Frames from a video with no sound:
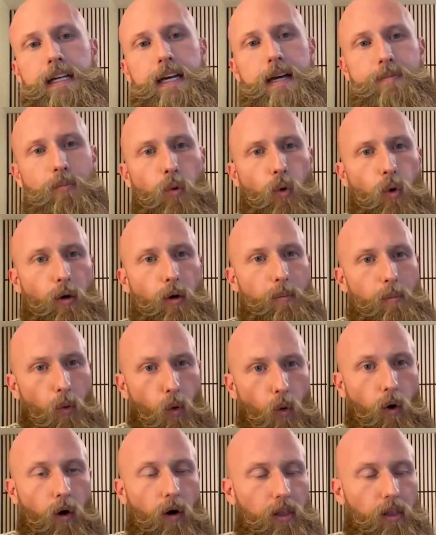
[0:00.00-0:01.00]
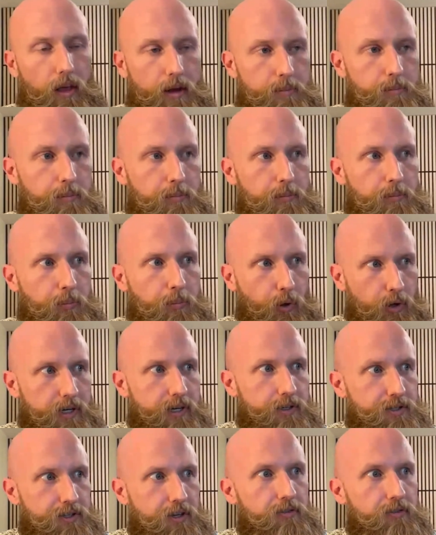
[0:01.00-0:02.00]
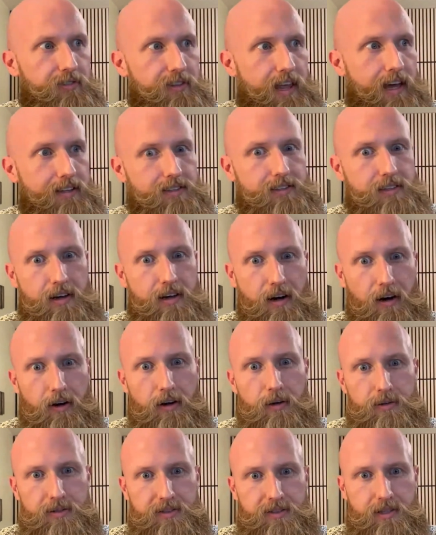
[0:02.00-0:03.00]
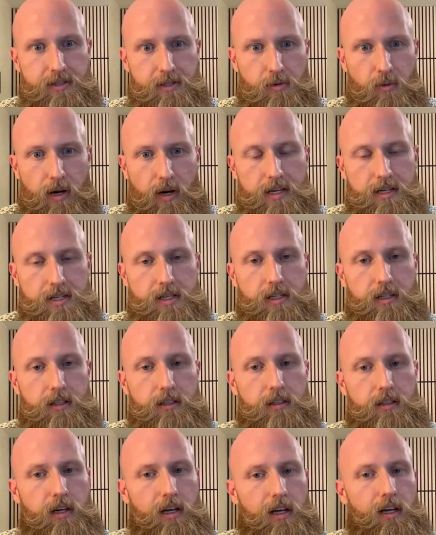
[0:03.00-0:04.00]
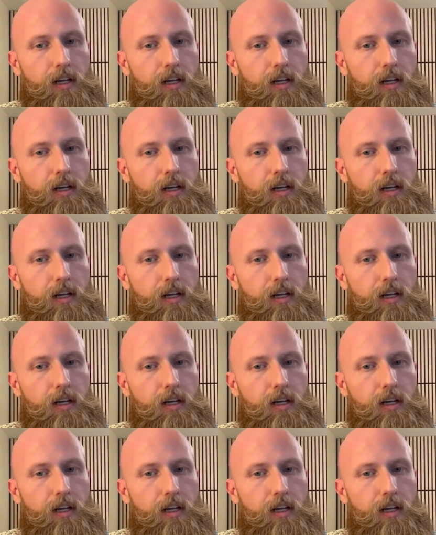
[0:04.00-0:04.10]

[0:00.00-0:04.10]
And more, like putting yourself in that scenario and situation,